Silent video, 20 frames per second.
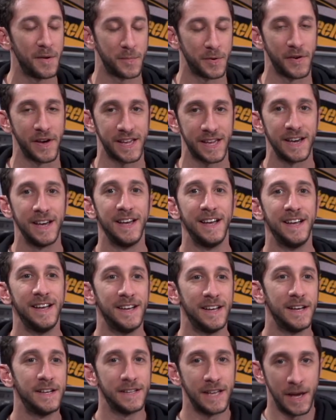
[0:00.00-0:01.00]
But like,
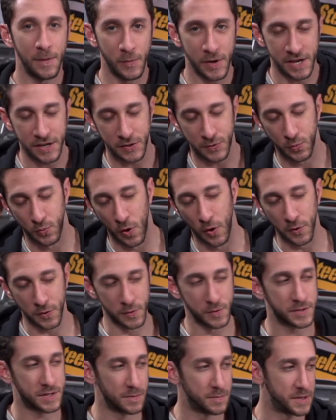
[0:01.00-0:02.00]
and we could roll
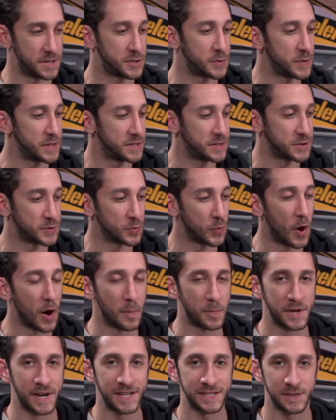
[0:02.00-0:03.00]
through some of the tweets as well.
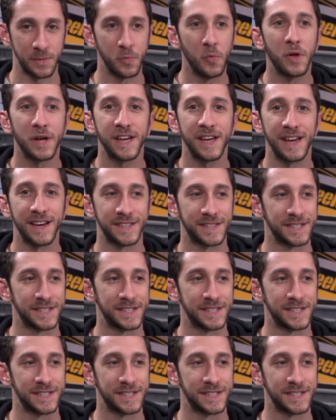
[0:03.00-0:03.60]
But as I'm looking at